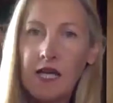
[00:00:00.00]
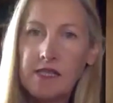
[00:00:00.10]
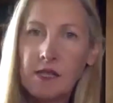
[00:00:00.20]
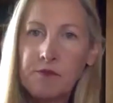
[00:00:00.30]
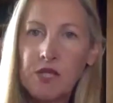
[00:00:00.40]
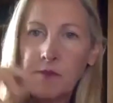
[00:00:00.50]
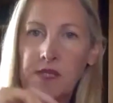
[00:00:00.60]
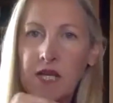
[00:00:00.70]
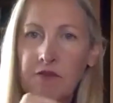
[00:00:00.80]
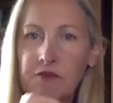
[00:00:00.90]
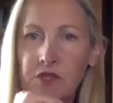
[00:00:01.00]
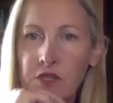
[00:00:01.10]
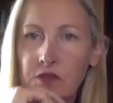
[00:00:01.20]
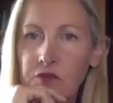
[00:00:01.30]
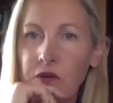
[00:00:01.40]
sometimes have
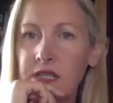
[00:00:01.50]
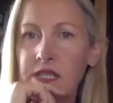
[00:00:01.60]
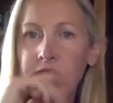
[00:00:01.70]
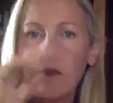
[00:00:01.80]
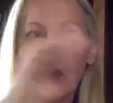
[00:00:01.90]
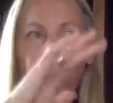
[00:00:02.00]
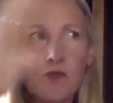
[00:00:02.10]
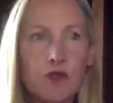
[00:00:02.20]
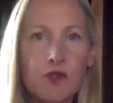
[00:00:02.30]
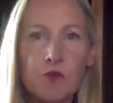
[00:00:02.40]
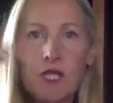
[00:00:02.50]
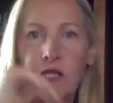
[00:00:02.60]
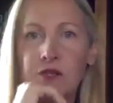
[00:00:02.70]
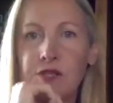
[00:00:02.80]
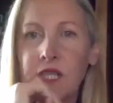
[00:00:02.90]
to find it difficult to
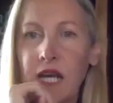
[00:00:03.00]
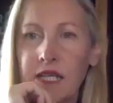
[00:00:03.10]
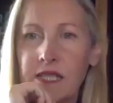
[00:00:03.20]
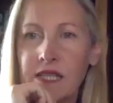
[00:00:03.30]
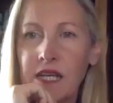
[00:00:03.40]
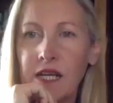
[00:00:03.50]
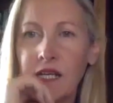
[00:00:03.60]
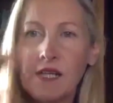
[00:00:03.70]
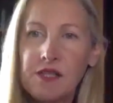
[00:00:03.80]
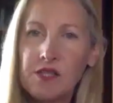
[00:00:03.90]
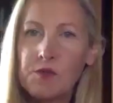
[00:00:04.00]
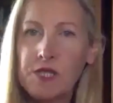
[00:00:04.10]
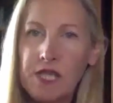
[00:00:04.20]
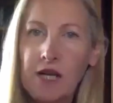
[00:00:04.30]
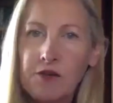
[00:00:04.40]
switch and
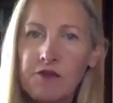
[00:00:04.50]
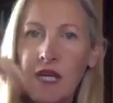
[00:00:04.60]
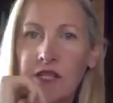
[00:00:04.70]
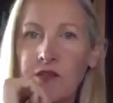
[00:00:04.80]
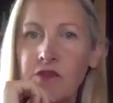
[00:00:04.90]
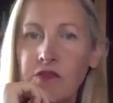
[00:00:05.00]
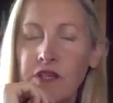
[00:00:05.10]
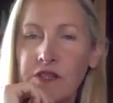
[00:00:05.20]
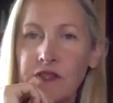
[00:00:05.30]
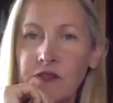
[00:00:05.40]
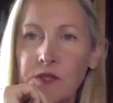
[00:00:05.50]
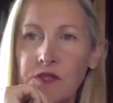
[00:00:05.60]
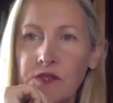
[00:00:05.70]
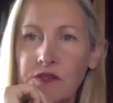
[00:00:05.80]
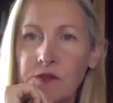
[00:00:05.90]
switch out of that universe and
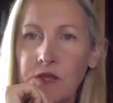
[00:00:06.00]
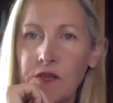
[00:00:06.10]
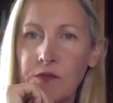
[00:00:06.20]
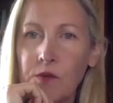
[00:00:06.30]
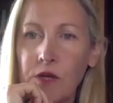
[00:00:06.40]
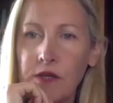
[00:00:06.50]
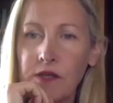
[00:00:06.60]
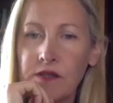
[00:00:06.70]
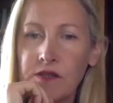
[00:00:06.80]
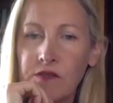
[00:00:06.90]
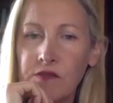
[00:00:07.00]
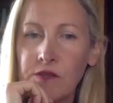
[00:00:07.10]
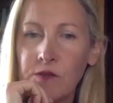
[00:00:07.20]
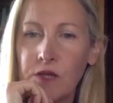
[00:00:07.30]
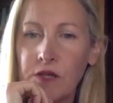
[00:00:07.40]
switch into another one, into the
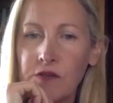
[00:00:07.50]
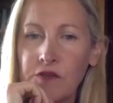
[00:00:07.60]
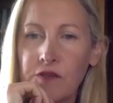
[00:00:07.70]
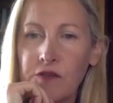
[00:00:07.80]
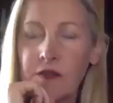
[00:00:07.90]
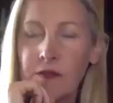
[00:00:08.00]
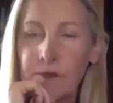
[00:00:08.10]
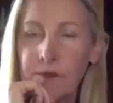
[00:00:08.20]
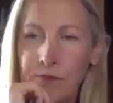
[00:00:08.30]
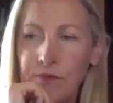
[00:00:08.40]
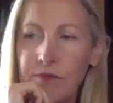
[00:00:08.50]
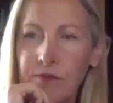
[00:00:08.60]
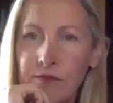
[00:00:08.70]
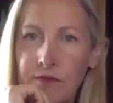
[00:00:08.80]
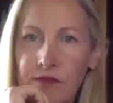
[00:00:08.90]
real world.
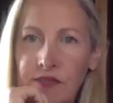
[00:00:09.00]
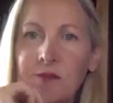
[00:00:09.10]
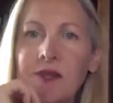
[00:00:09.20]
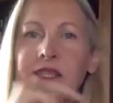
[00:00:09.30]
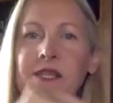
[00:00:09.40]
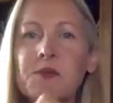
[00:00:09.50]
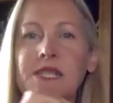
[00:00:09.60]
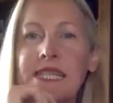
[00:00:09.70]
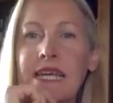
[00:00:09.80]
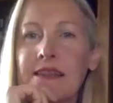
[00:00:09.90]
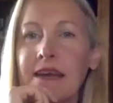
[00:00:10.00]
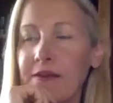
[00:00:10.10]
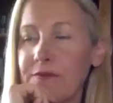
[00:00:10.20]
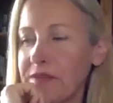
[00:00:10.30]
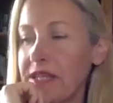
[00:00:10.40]
Sometimes I want to stay
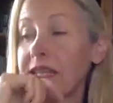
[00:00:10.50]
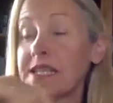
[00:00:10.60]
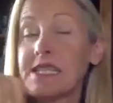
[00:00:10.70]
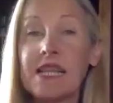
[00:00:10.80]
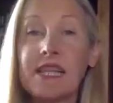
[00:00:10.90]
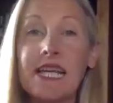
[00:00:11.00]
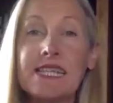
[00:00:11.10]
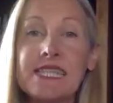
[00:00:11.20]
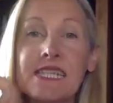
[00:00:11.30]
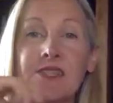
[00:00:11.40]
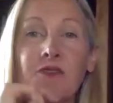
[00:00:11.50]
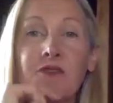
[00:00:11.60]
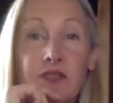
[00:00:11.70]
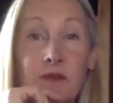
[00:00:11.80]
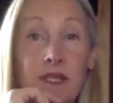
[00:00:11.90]
there. In the case of this
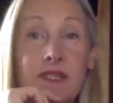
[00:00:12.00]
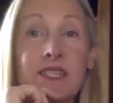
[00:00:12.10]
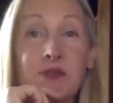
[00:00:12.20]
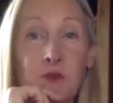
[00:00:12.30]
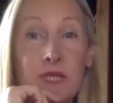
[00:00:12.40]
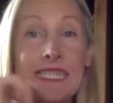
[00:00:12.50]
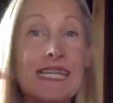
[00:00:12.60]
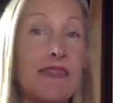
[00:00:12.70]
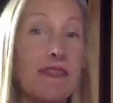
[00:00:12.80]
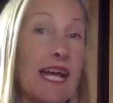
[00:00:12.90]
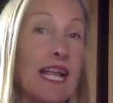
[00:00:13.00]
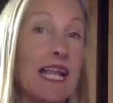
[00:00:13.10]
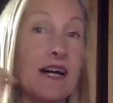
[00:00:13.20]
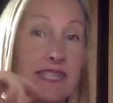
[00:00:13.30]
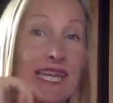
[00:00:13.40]
novel, sometimes I just wanted to get the hell
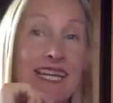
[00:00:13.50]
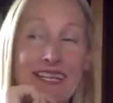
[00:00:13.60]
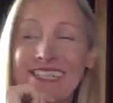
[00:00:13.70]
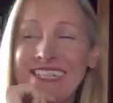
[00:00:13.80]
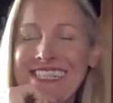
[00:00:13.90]
out of Daya.